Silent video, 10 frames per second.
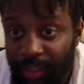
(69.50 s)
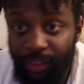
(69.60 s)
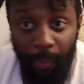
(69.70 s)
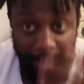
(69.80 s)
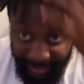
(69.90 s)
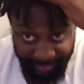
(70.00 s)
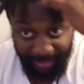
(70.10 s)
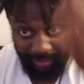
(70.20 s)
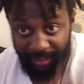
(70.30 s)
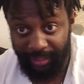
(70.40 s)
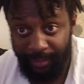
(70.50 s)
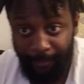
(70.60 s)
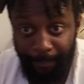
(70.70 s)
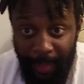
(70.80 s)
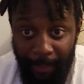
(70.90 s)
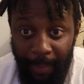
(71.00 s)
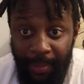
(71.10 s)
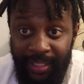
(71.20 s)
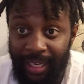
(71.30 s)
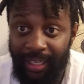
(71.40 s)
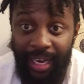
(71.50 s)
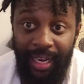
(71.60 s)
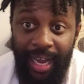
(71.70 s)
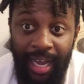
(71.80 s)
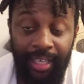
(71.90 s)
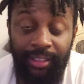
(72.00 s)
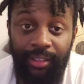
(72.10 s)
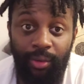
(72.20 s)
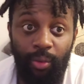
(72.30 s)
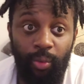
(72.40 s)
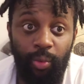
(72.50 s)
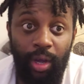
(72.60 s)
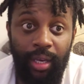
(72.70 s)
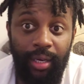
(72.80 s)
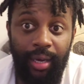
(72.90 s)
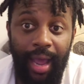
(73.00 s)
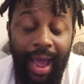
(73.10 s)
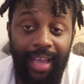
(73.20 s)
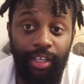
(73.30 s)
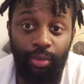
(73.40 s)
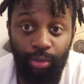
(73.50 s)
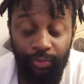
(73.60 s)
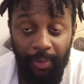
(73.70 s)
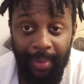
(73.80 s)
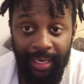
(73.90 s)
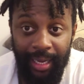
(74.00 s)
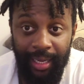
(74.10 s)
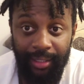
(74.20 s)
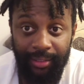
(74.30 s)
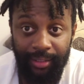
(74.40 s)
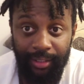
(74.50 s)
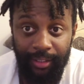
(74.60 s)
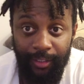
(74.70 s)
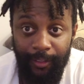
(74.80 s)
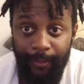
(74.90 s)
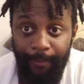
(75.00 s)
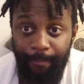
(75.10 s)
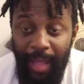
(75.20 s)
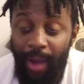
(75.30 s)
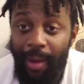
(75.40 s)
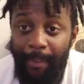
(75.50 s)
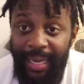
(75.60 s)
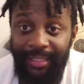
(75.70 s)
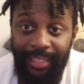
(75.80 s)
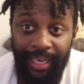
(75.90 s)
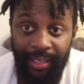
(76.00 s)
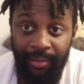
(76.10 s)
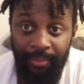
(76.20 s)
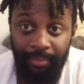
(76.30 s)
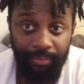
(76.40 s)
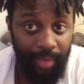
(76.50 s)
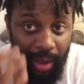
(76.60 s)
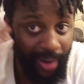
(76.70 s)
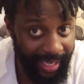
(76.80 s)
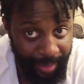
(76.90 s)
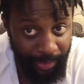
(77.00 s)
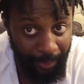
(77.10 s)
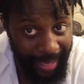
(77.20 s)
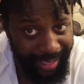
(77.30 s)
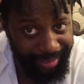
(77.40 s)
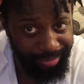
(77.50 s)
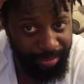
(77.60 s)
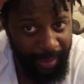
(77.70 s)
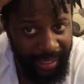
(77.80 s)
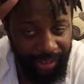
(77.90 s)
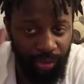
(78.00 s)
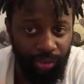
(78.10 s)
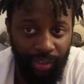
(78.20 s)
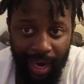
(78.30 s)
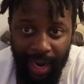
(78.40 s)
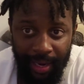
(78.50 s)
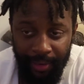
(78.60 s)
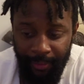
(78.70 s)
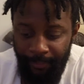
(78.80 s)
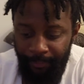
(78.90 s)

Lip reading: So basically, I'm gonna be telling y'all guys what I use for my locks, how I maintain them, how I keep them not being so dry.